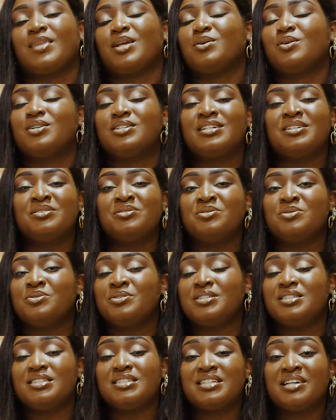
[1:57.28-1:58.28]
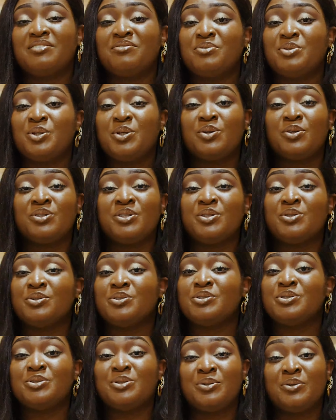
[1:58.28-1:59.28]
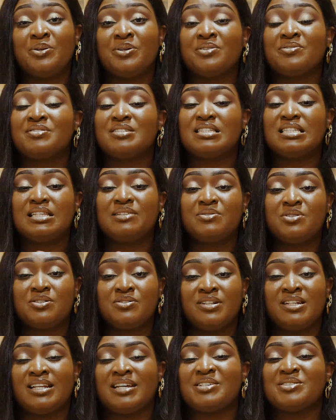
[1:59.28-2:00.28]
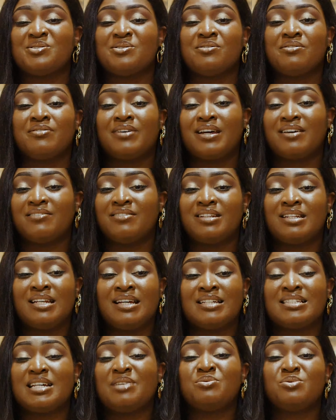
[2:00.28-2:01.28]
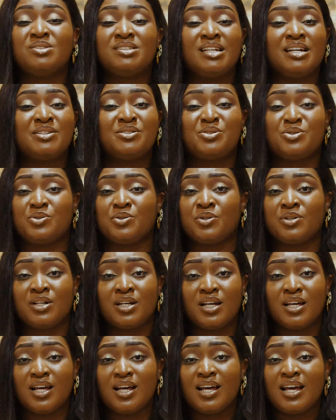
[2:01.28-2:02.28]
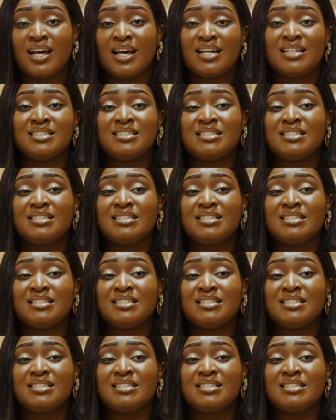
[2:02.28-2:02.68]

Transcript: Because I don't know, since I've been young, the whole story of slave trade and surviving that, I'm not that strong and